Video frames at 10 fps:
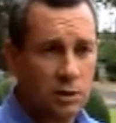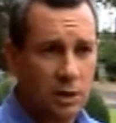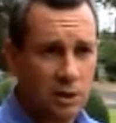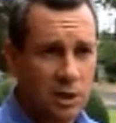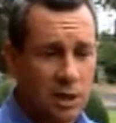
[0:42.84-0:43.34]

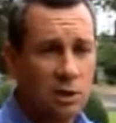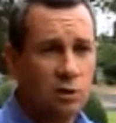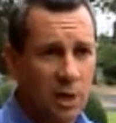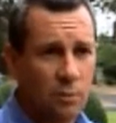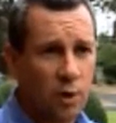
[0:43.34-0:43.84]
attending to
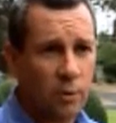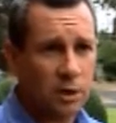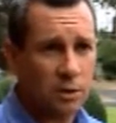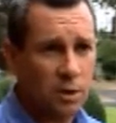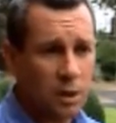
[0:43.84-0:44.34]
that
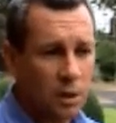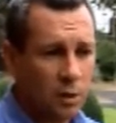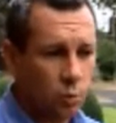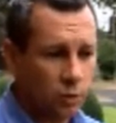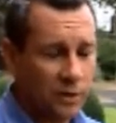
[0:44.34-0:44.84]
property
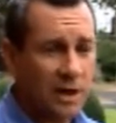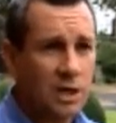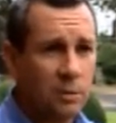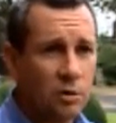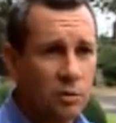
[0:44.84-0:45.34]
with that
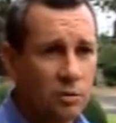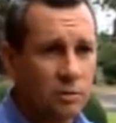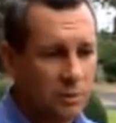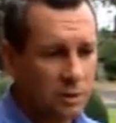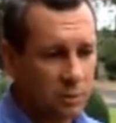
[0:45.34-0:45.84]
chemical
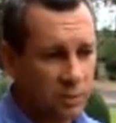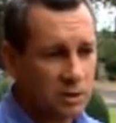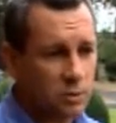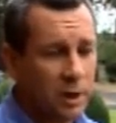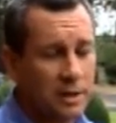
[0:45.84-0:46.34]
the
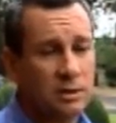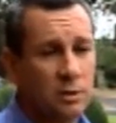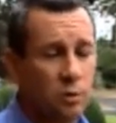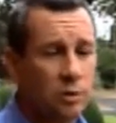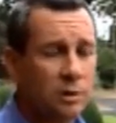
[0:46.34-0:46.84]
best way it's
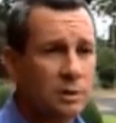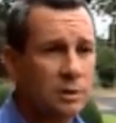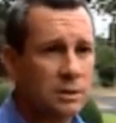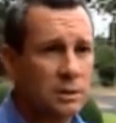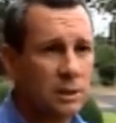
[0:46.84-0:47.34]
going to work.
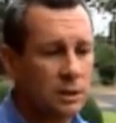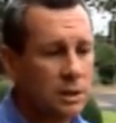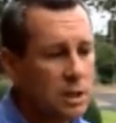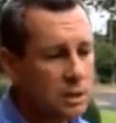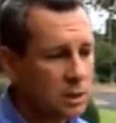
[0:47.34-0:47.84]
So,
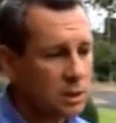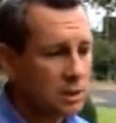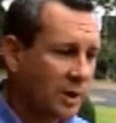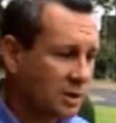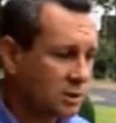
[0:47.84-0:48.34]

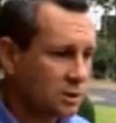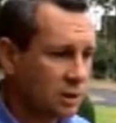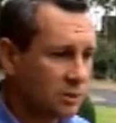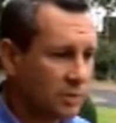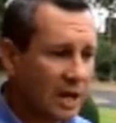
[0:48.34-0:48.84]
some houses
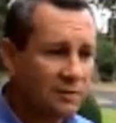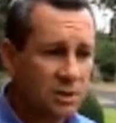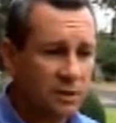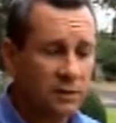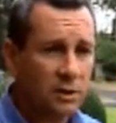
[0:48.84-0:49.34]
need
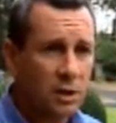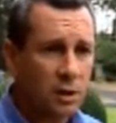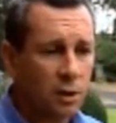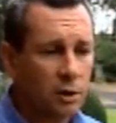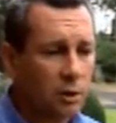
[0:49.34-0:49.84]
pavers lift.
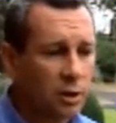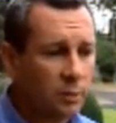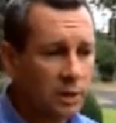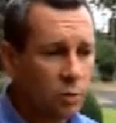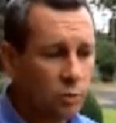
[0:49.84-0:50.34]
A lot of
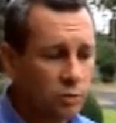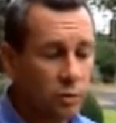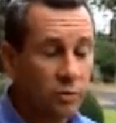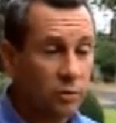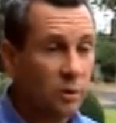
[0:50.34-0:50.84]
people
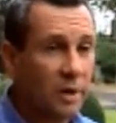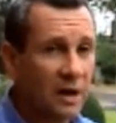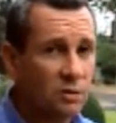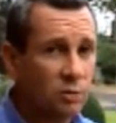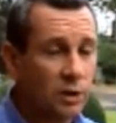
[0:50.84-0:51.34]
drill through the
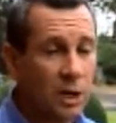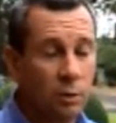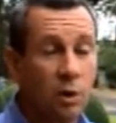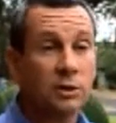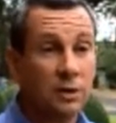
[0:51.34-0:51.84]
pavers. We don't. We
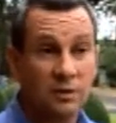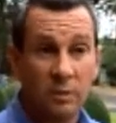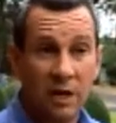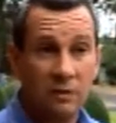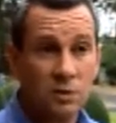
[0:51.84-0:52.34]
like to lift the
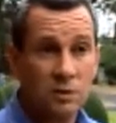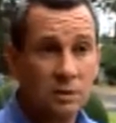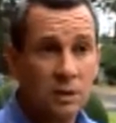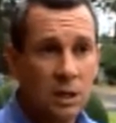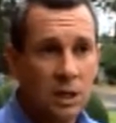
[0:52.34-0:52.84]
pavers.
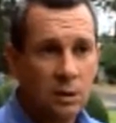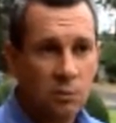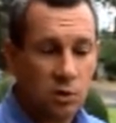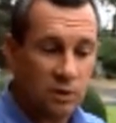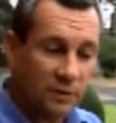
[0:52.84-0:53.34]
Okay.
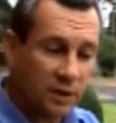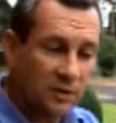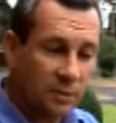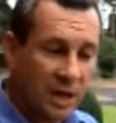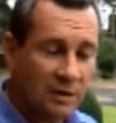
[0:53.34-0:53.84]
Because if you lift
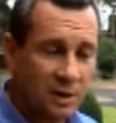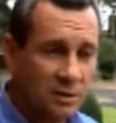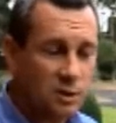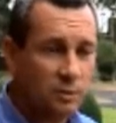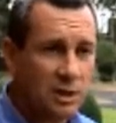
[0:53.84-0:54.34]
the paver,
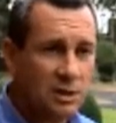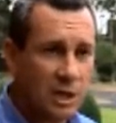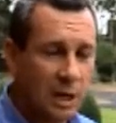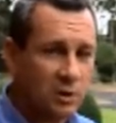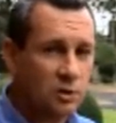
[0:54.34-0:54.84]
it's amazing
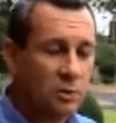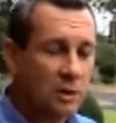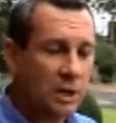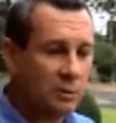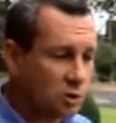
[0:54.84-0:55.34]
how
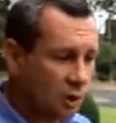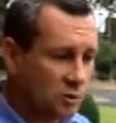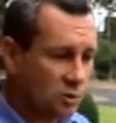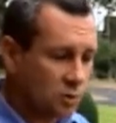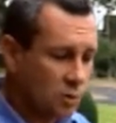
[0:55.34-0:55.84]
many
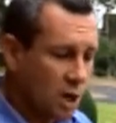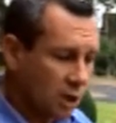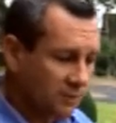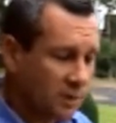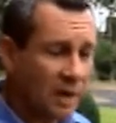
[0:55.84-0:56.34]
times you
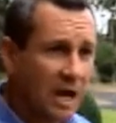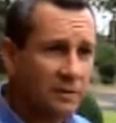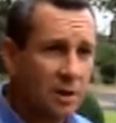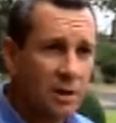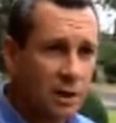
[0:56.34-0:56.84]
lift a
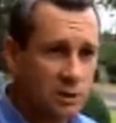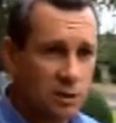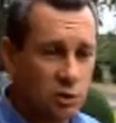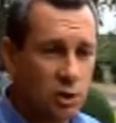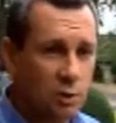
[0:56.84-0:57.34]
paver and see
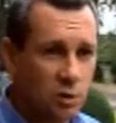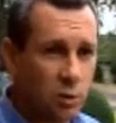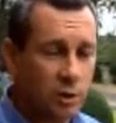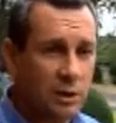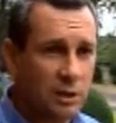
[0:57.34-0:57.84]
the termites
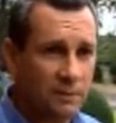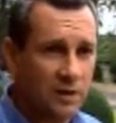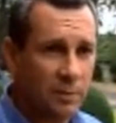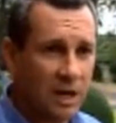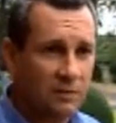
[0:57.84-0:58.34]
walking underneath
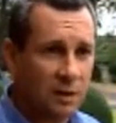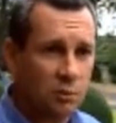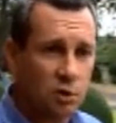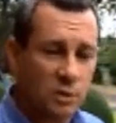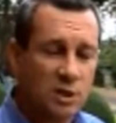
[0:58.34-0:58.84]
that paver.
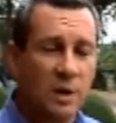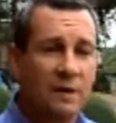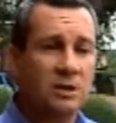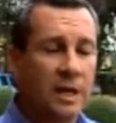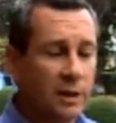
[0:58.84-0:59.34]
Because most
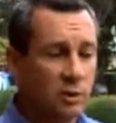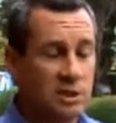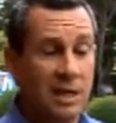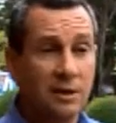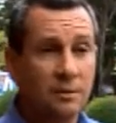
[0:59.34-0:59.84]
pavers are laid on
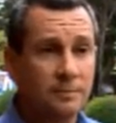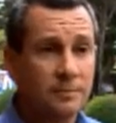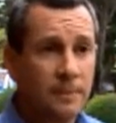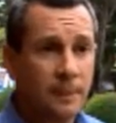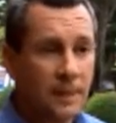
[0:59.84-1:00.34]
sand.
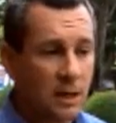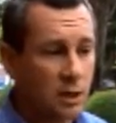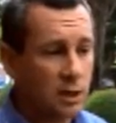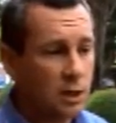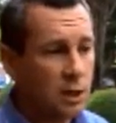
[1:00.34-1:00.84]
Yep.
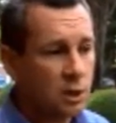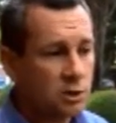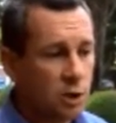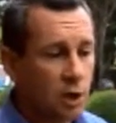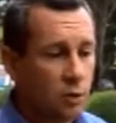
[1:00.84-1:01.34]
Okay.
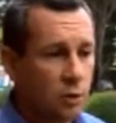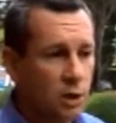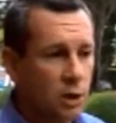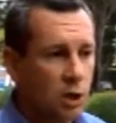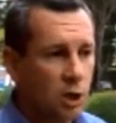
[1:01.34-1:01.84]
So
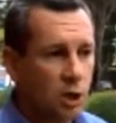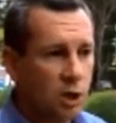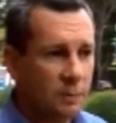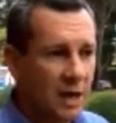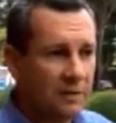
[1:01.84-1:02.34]

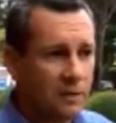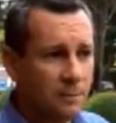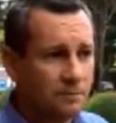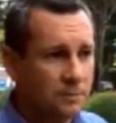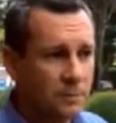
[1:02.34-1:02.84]
the paver,
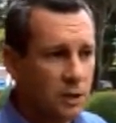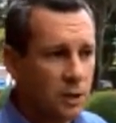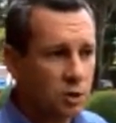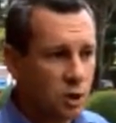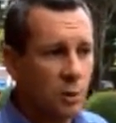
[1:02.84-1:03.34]

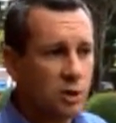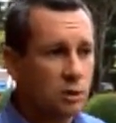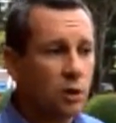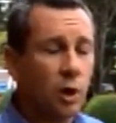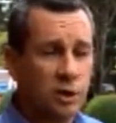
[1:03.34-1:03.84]
termites
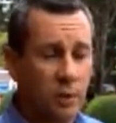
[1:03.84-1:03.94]
like to